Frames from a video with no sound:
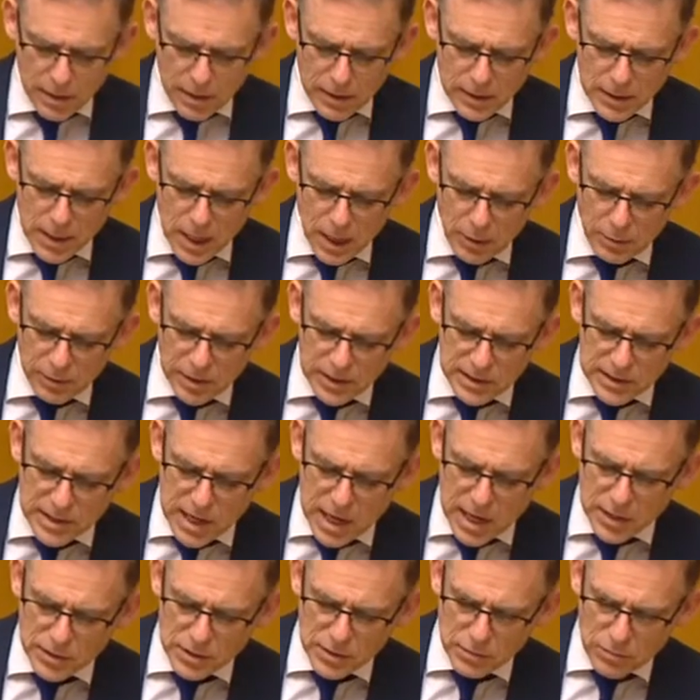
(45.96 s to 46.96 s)
Narrowing it
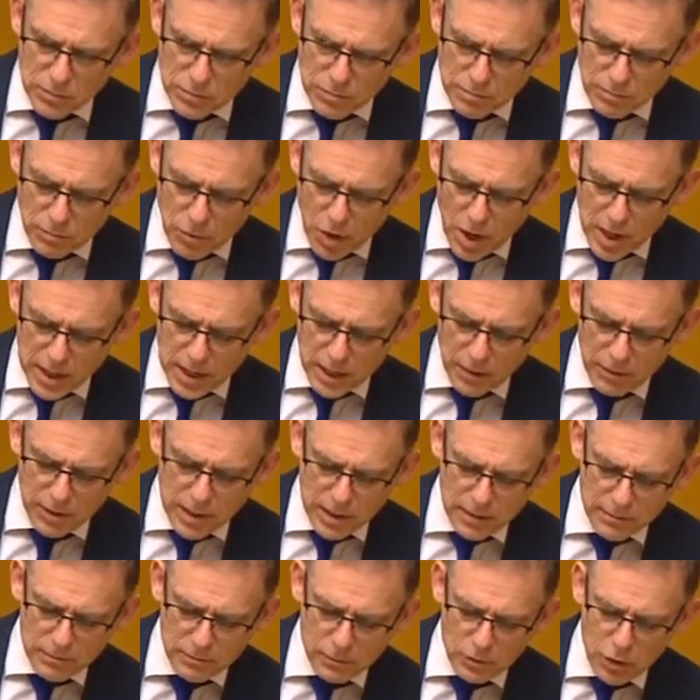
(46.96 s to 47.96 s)
down to my
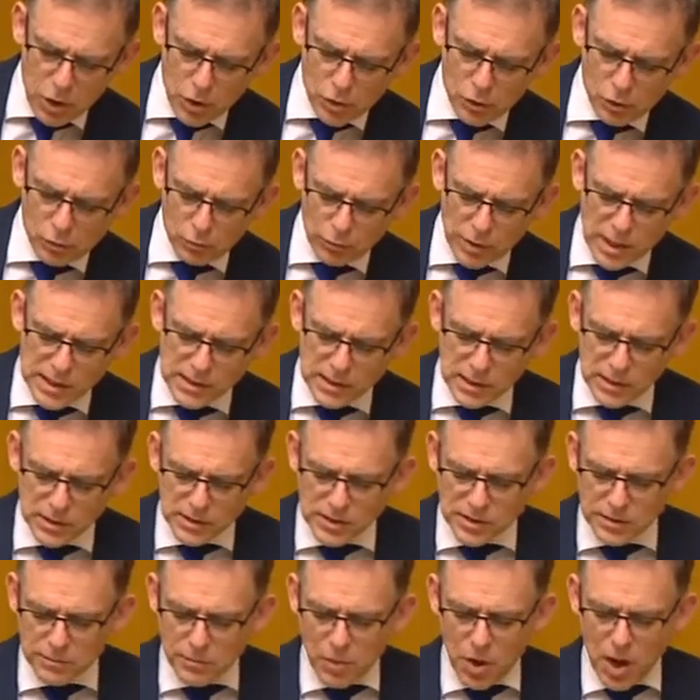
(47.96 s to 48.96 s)
area, local
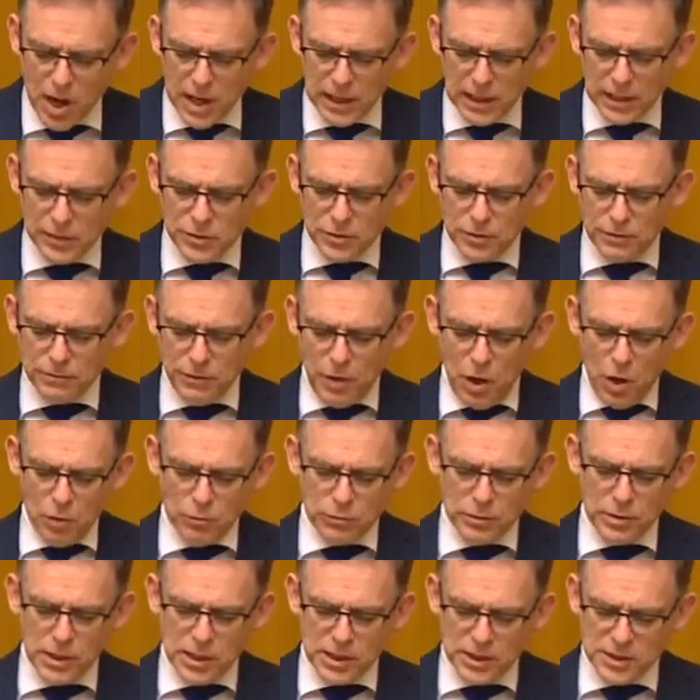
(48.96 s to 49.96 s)
residents in my electorate of
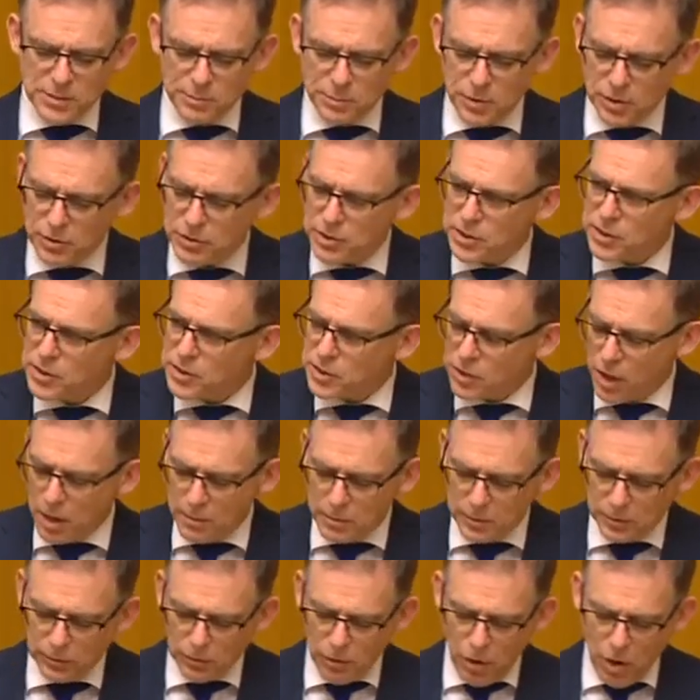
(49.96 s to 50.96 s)
Holt experience
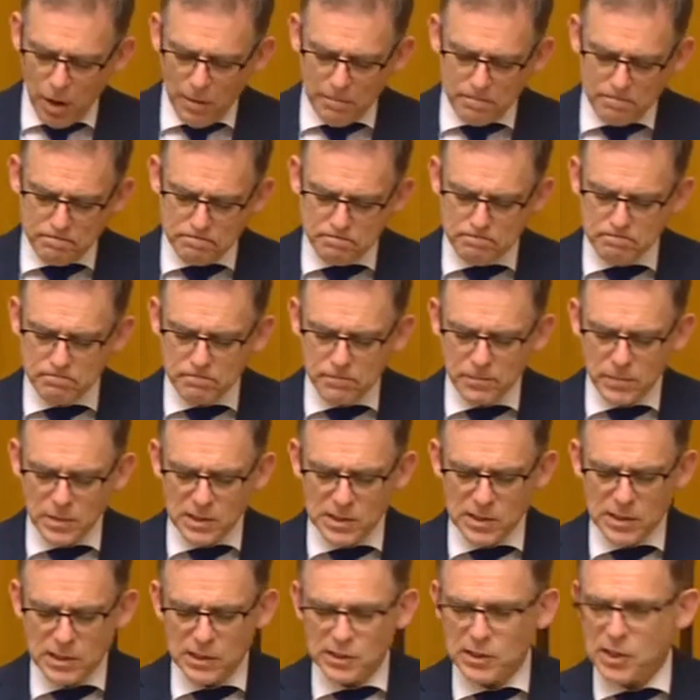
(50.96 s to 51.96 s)
cybercrime.
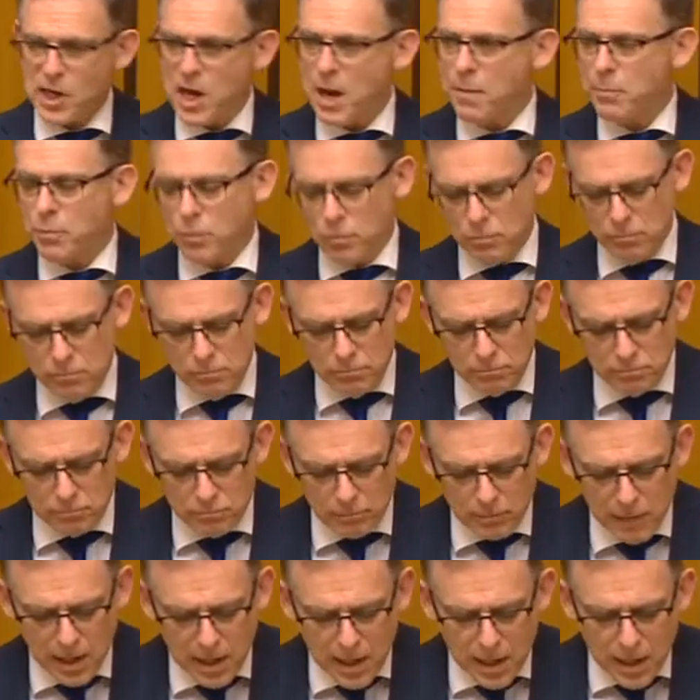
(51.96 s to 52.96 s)
As an example,
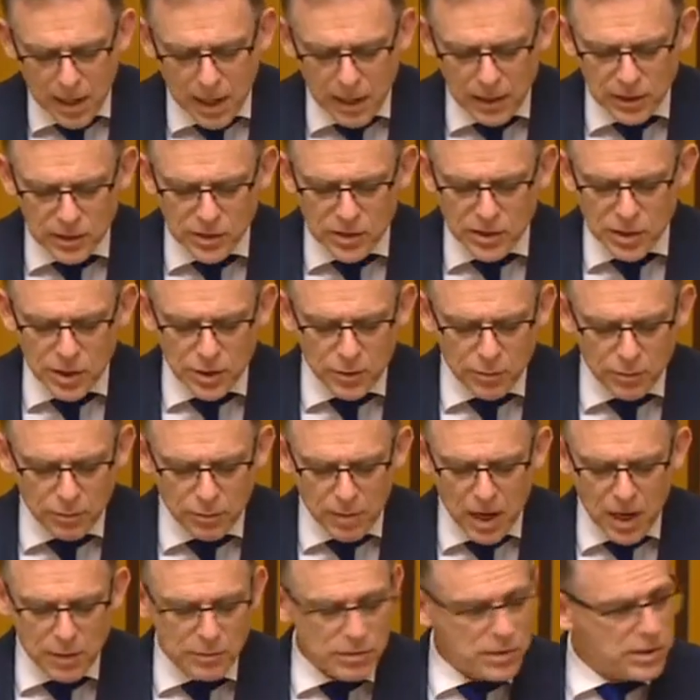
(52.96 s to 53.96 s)
a
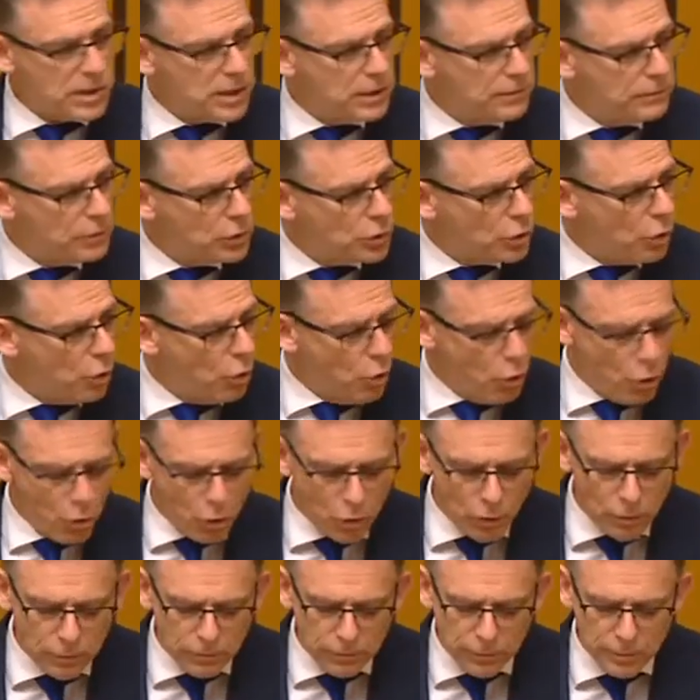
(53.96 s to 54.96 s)
constituent may receive a
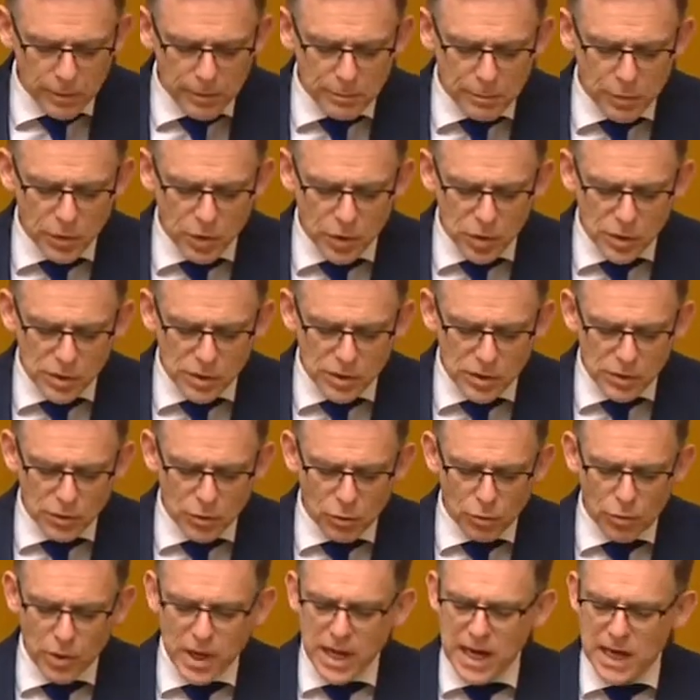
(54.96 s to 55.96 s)
call from a person
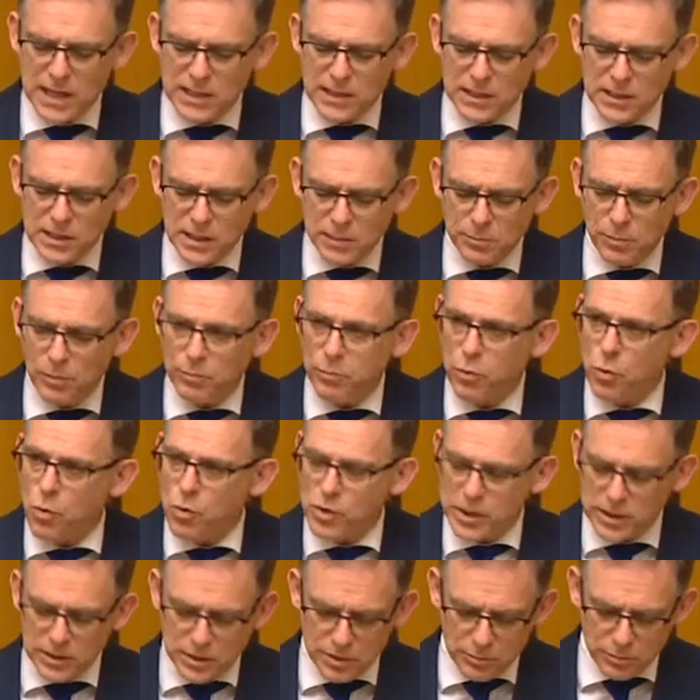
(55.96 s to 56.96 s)
or entity
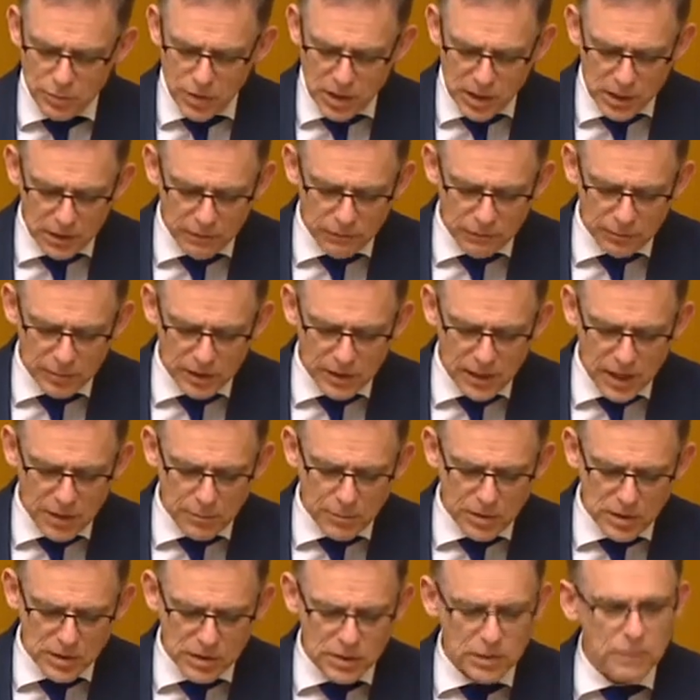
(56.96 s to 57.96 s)
purporting to be from a
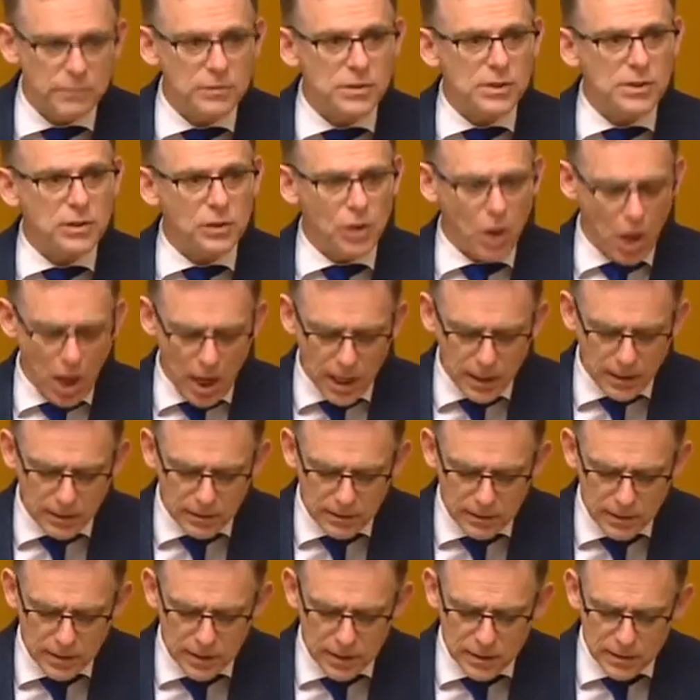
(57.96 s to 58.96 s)
government service
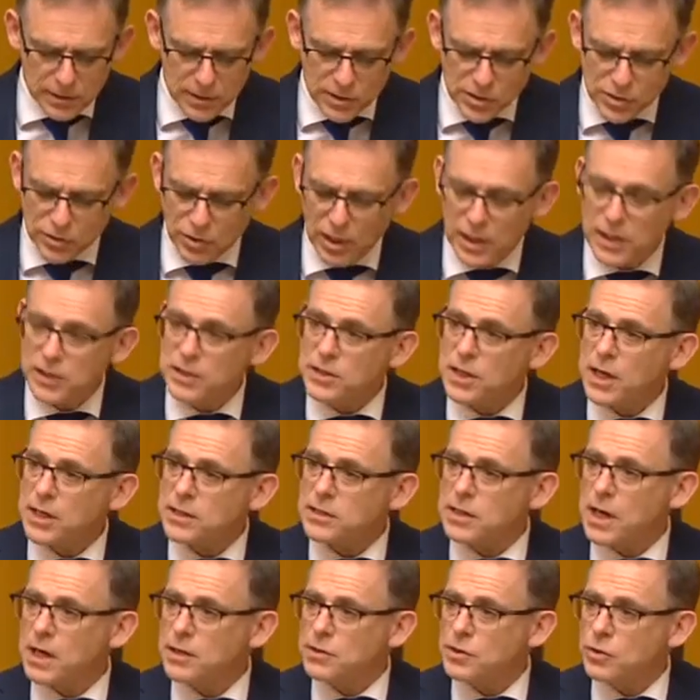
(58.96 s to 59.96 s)
like the Australian
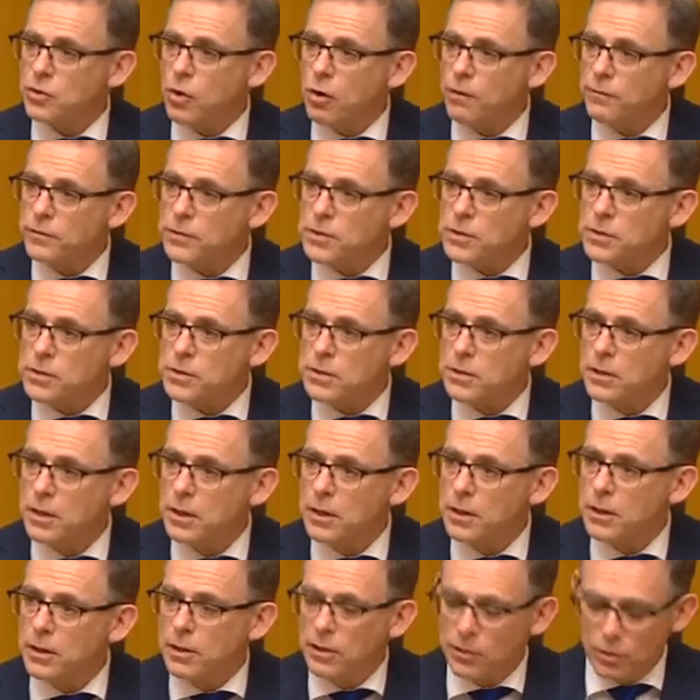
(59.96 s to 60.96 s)
Taxation Office,
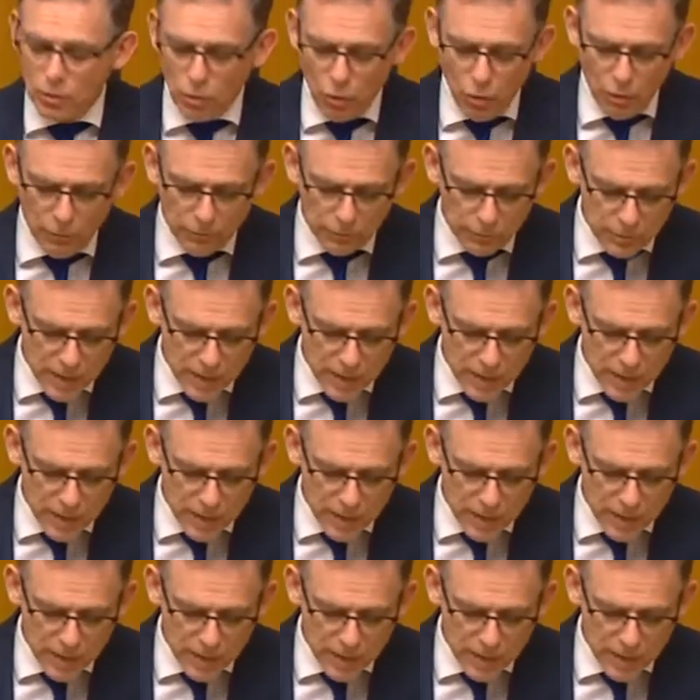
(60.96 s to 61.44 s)
or from